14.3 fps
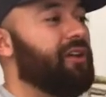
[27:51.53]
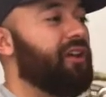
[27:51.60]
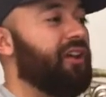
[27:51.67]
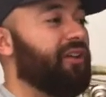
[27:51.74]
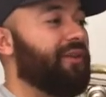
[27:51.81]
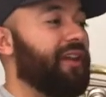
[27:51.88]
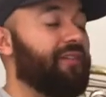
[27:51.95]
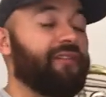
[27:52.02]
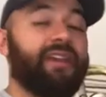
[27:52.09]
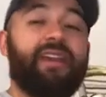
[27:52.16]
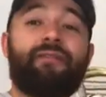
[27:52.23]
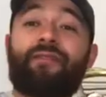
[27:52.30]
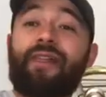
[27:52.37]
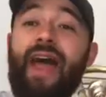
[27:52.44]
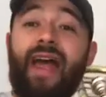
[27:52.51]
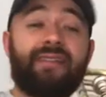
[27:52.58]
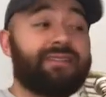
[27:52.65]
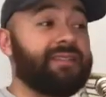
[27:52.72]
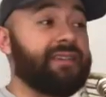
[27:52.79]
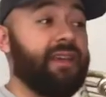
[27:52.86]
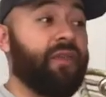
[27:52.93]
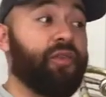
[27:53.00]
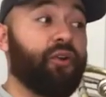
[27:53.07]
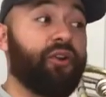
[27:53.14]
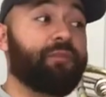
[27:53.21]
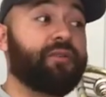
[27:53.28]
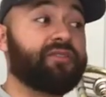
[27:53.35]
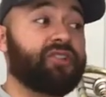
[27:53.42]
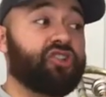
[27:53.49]
we have E flats in third
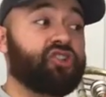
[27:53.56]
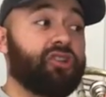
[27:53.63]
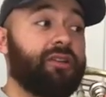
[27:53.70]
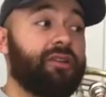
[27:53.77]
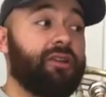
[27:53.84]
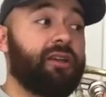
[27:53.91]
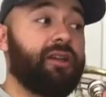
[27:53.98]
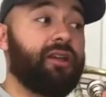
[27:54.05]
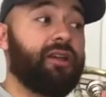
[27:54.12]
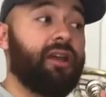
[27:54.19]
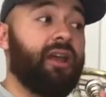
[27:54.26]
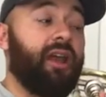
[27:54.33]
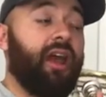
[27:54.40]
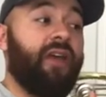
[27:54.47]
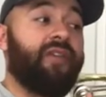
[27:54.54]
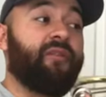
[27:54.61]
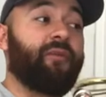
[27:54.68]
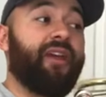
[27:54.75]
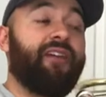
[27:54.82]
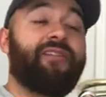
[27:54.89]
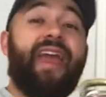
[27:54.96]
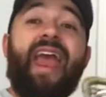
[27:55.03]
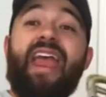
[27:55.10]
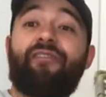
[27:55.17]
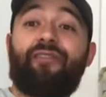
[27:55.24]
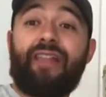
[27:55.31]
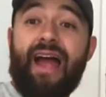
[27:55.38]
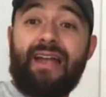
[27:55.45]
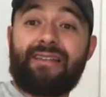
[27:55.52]
position, and then we have A
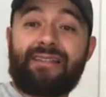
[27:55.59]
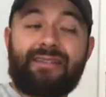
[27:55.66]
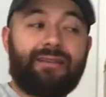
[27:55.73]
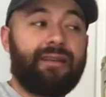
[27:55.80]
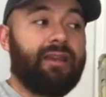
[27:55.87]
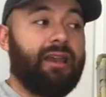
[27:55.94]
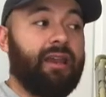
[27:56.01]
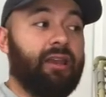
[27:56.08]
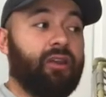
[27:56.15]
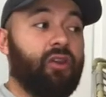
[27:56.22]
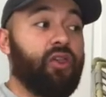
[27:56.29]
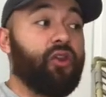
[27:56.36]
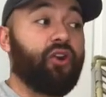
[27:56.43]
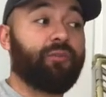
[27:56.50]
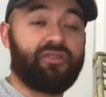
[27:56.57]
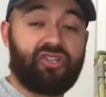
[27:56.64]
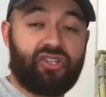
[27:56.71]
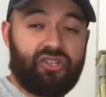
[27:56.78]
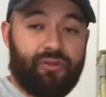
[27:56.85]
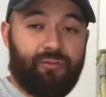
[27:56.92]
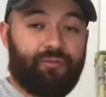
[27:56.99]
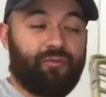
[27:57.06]
flats in third position.